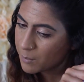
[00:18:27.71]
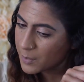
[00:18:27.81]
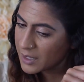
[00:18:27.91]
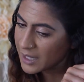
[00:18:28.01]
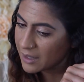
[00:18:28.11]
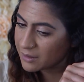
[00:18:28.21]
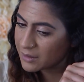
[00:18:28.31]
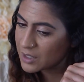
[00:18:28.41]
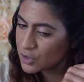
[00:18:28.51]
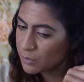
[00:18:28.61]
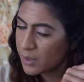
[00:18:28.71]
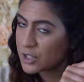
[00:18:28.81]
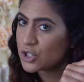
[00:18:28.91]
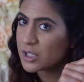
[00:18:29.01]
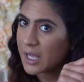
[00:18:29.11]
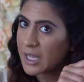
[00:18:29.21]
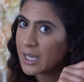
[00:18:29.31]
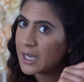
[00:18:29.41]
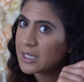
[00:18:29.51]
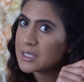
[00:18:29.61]
But again, these are much like
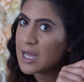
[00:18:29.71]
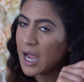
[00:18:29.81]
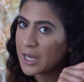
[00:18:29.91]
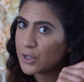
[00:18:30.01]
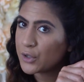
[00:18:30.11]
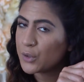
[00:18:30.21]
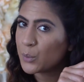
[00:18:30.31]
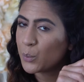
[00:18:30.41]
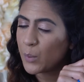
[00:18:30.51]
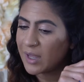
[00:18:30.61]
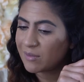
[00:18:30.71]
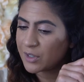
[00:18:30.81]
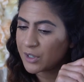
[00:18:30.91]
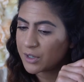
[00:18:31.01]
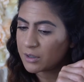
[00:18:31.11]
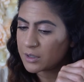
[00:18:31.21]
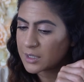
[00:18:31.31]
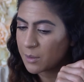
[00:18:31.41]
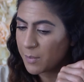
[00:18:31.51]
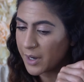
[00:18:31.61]
tighter, wavier curls
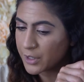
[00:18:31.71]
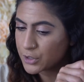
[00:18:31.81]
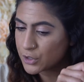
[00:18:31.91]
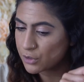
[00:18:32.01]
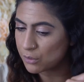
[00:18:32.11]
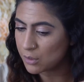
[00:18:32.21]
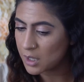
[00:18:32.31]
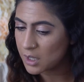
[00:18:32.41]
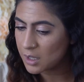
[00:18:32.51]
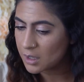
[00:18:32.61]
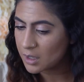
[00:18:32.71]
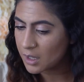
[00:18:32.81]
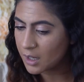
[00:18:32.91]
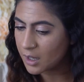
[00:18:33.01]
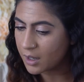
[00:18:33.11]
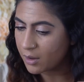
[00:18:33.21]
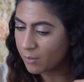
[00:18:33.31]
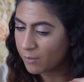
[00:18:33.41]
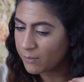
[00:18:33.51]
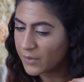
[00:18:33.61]
compared to
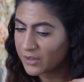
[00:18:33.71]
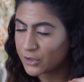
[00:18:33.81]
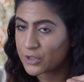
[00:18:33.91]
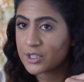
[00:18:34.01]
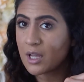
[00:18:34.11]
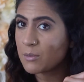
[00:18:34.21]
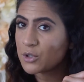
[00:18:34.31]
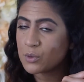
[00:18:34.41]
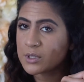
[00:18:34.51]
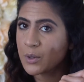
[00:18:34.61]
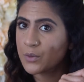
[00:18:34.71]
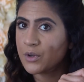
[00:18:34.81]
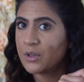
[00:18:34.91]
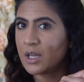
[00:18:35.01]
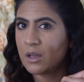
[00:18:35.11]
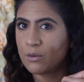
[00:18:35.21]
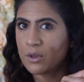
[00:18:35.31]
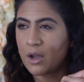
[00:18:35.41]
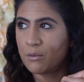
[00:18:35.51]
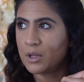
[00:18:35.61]
like there's some tools out there that give you
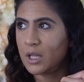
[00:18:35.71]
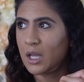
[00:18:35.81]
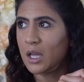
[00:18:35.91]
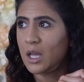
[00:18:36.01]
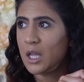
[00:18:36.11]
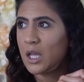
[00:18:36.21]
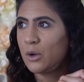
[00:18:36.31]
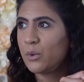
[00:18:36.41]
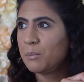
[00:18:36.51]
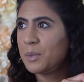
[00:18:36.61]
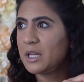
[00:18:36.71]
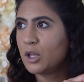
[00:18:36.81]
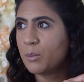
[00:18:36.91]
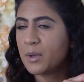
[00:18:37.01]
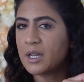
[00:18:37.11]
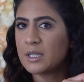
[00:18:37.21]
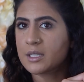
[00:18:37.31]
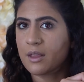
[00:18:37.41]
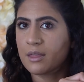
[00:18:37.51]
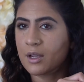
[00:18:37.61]
that really crimpy look, but it's
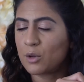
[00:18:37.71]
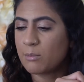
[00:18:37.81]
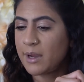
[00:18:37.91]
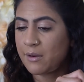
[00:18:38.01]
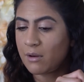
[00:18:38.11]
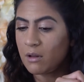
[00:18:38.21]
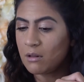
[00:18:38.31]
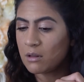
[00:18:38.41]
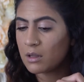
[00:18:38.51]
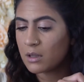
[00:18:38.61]
a thicker barrel.